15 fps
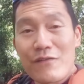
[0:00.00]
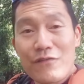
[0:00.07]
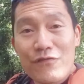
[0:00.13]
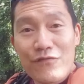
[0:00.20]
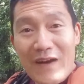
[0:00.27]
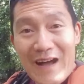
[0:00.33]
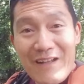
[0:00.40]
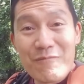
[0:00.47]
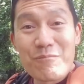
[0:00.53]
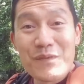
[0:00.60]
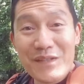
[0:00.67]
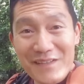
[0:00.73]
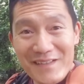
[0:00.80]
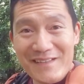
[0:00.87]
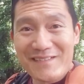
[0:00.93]
5
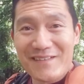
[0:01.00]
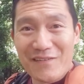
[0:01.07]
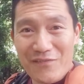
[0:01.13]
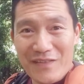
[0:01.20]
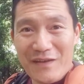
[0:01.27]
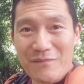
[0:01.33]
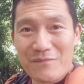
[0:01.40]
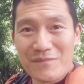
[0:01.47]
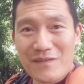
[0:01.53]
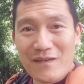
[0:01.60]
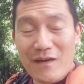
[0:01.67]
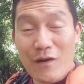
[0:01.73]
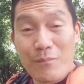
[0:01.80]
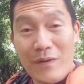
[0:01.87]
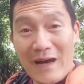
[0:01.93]
million of them
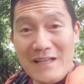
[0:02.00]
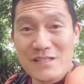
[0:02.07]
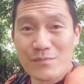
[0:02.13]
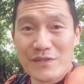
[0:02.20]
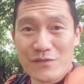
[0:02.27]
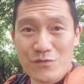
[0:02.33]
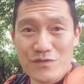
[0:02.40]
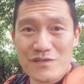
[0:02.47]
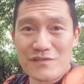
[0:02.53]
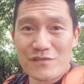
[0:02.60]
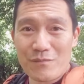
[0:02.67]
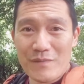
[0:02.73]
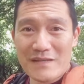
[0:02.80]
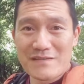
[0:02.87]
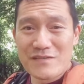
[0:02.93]
are possibly interested in
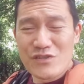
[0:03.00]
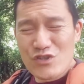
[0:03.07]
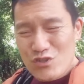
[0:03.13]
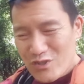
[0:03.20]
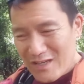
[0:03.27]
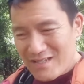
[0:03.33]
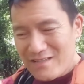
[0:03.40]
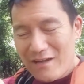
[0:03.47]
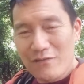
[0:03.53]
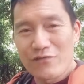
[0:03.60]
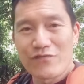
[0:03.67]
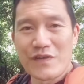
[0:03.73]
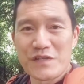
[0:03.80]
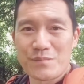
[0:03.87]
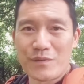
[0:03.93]
your message just on
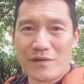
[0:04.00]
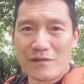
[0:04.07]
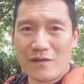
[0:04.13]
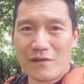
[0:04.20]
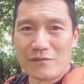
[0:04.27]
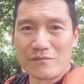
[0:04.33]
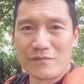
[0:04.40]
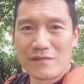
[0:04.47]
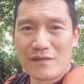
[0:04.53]
Facebook alone.